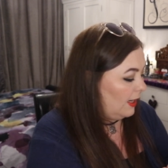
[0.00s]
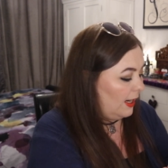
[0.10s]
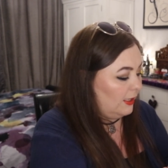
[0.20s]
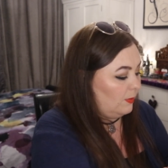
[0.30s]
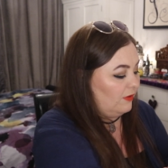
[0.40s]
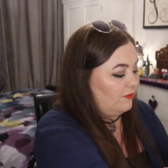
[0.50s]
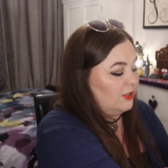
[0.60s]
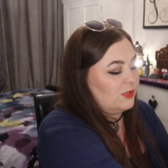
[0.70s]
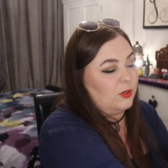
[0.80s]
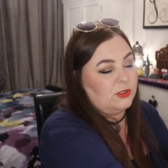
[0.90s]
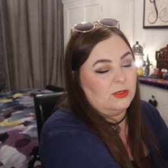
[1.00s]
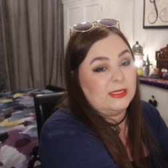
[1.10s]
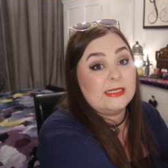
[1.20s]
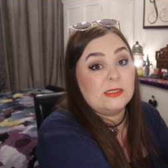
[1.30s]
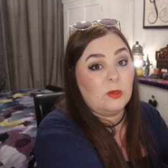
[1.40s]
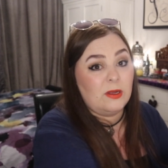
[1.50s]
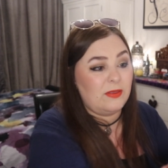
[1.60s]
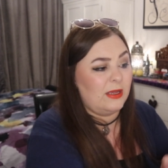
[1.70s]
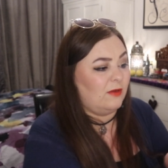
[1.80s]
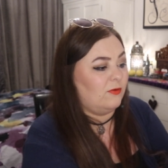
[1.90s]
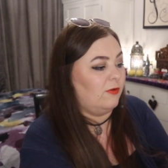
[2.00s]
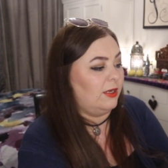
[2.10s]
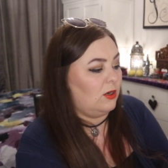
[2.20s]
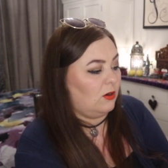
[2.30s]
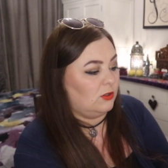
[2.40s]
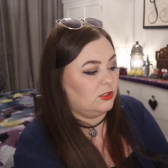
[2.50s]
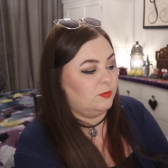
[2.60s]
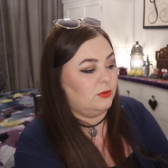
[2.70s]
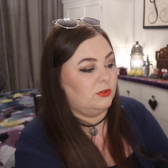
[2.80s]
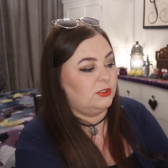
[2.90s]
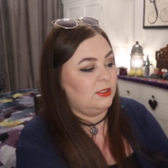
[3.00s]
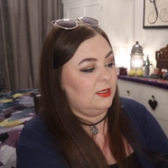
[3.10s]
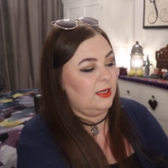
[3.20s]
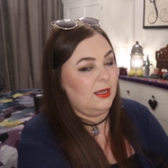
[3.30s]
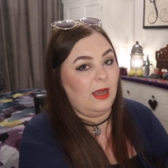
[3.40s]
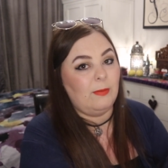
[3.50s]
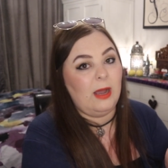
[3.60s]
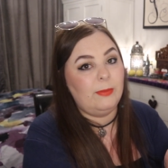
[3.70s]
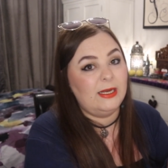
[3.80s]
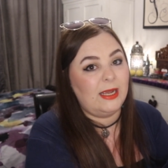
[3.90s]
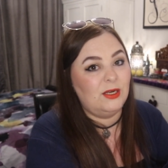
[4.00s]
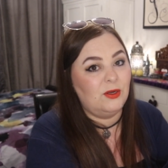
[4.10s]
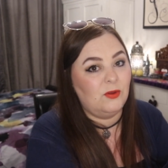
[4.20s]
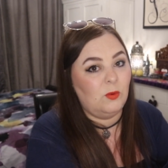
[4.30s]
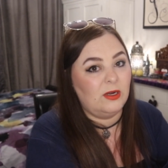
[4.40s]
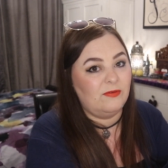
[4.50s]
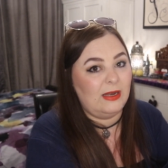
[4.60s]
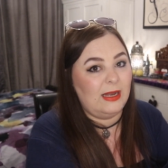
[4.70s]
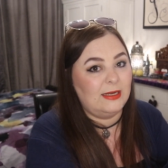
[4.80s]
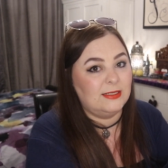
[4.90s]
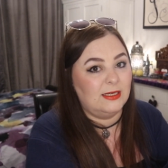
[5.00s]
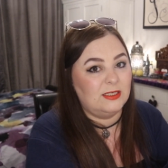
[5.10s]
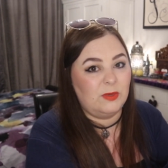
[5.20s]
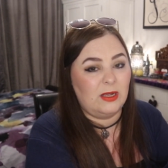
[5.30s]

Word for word: Anyway, first product. This is what I think I've already got, but I'm happy to get another one if I liked it, but